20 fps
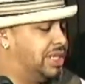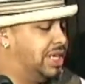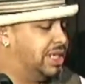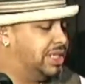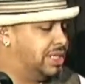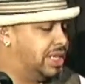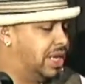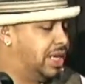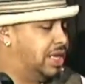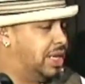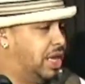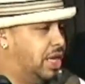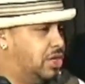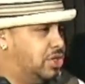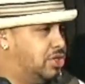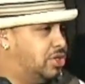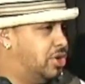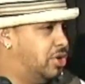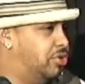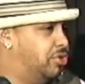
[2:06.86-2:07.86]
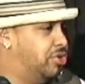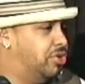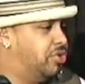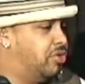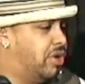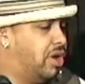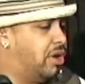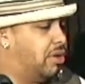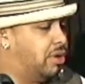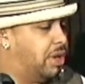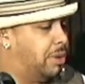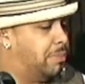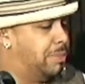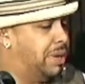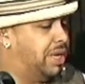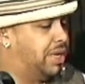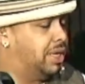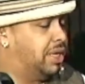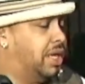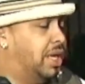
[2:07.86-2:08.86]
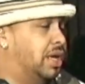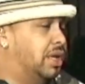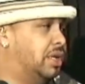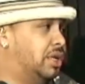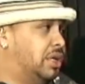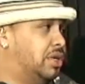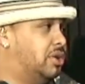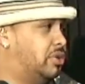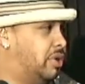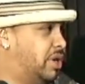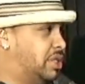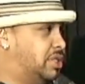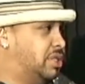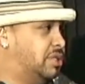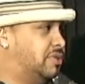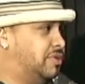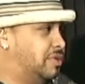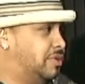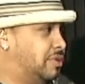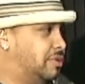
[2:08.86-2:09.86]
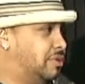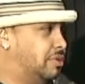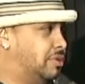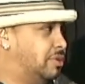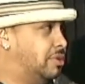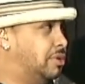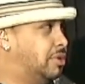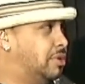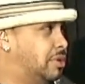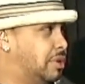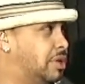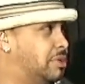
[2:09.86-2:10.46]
take that and turn it around and make it hella aggressive. Yeah. You